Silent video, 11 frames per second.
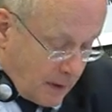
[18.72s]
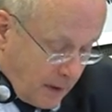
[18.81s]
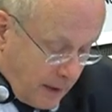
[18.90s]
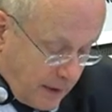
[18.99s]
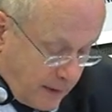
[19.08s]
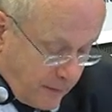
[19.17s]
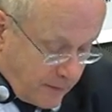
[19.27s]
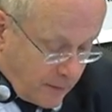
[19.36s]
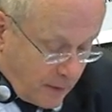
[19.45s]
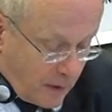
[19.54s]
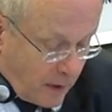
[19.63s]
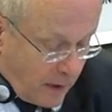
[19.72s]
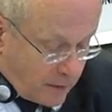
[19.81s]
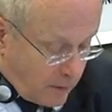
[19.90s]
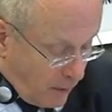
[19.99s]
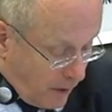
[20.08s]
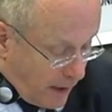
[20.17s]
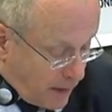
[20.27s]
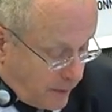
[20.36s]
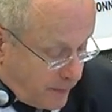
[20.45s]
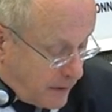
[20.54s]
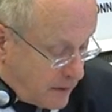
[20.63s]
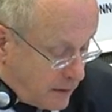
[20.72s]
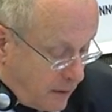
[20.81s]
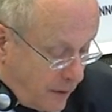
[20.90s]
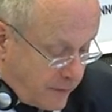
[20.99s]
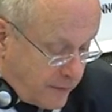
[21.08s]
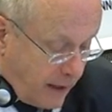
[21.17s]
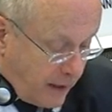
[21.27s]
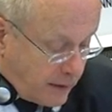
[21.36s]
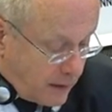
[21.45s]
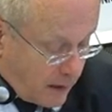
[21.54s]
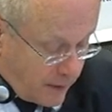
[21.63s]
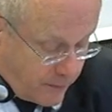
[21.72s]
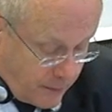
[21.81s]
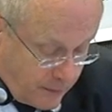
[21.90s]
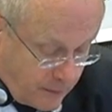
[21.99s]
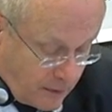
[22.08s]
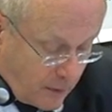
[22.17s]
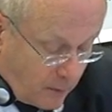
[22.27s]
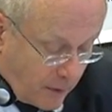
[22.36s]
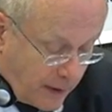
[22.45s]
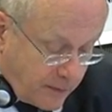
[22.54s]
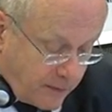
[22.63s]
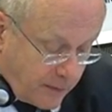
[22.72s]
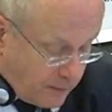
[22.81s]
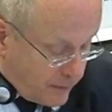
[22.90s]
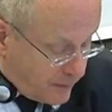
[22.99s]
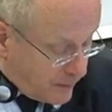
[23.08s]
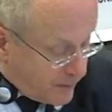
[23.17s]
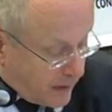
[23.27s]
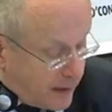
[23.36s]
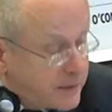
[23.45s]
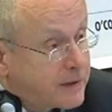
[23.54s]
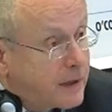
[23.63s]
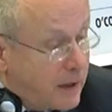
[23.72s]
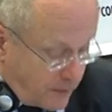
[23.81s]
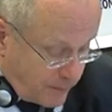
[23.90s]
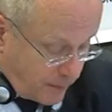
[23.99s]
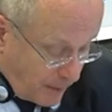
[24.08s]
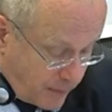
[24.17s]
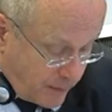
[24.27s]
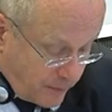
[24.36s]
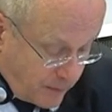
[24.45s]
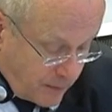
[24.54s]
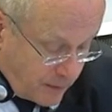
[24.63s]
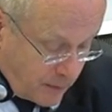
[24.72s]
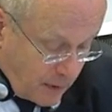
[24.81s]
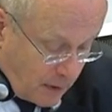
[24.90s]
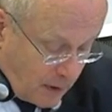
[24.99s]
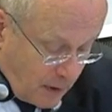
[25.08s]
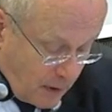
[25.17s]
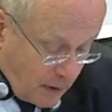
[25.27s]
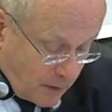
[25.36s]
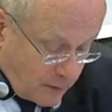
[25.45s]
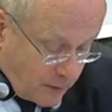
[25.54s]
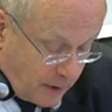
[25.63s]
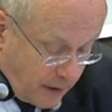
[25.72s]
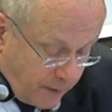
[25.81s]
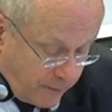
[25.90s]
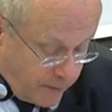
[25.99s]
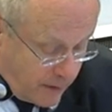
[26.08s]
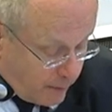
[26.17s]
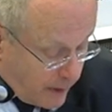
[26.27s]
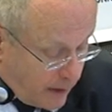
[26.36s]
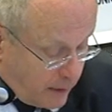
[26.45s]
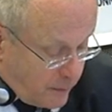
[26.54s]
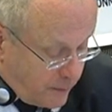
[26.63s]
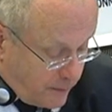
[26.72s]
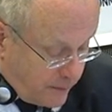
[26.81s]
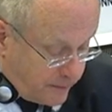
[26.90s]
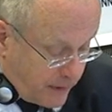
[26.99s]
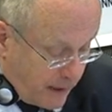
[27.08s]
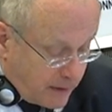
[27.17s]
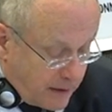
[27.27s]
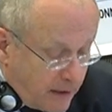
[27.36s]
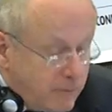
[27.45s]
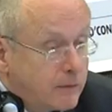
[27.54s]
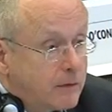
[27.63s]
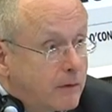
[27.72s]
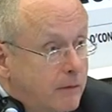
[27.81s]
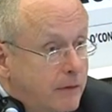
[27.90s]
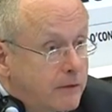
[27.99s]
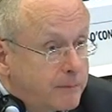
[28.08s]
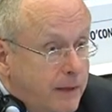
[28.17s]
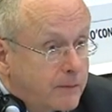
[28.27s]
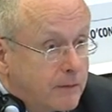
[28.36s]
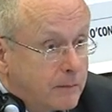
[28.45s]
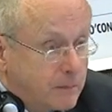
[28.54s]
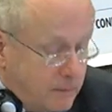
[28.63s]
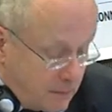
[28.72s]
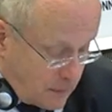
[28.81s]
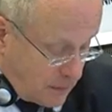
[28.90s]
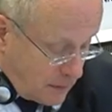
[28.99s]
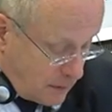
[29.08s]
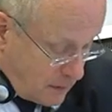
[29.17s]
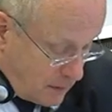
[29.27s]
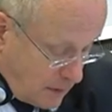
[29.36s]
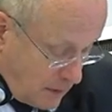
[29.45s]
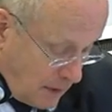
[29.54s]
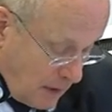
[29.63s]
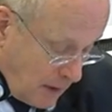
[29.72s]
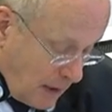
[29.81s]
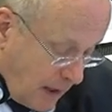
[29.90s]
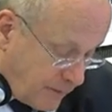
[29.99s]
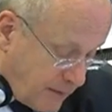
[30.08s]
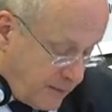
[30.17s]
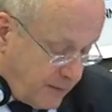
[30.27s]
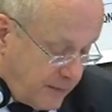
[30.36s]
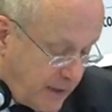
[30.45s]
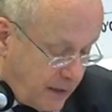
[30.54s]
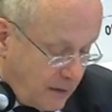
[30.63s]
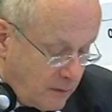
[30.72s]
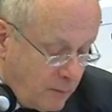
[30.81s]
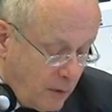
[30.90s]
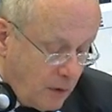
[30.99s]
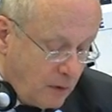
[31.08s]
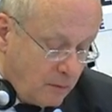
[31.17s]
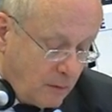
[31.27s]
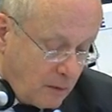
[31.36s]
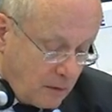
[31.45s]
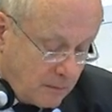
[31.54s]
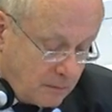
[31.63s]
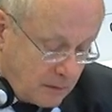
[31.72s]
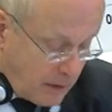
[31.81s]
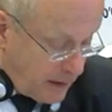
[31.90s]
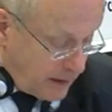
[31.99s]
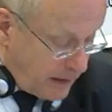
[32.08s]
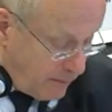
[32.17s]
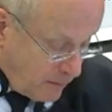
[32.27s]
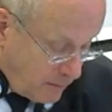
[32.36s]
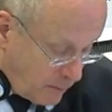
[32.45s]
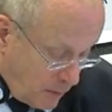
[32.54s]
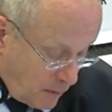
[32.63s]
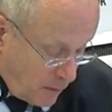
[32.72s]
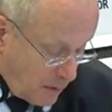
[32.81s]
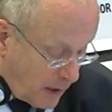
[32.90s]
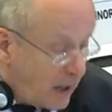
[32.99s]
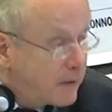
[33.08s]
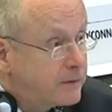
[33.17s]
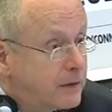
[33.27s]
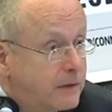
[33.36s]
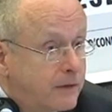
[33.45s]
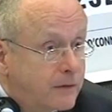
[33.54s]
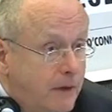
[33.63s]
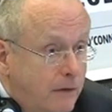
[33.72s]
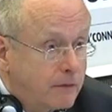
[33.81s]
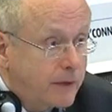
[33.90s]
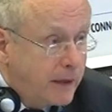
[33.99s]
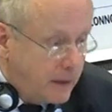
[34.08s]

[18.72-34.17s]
It is a core element of the analysis why the civil society has problems to live their values and even respect them. After the Second World War, and even more after discovering